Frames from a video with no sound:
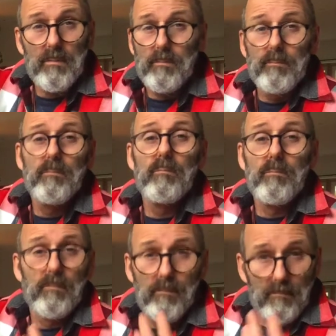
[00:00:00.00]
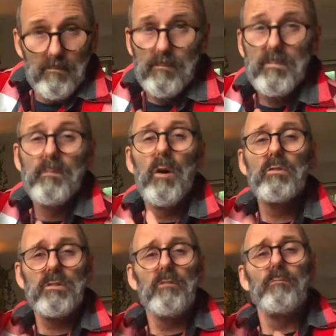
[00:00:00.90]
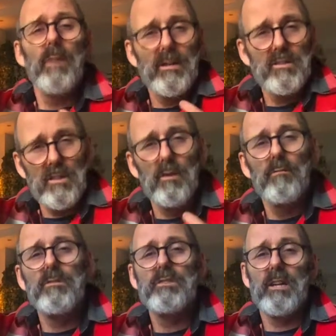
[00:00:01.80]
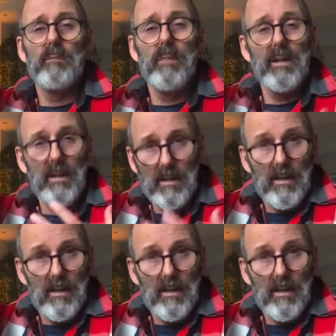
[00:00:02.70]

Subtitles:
Most of myself is Germanic,